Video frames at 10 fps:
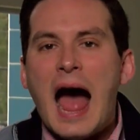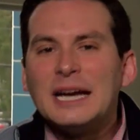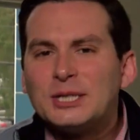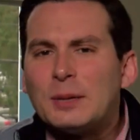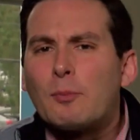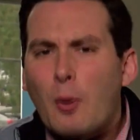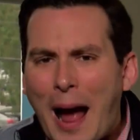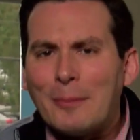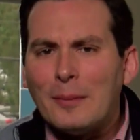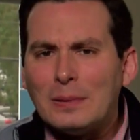I should
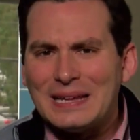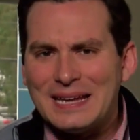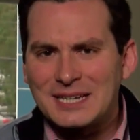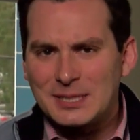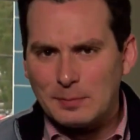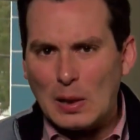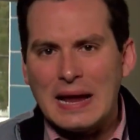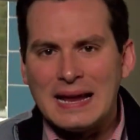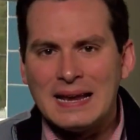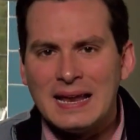probably
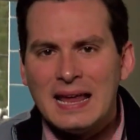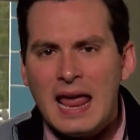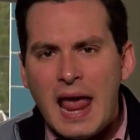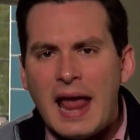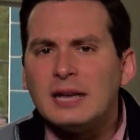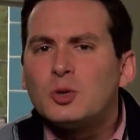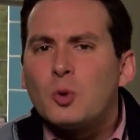explain. In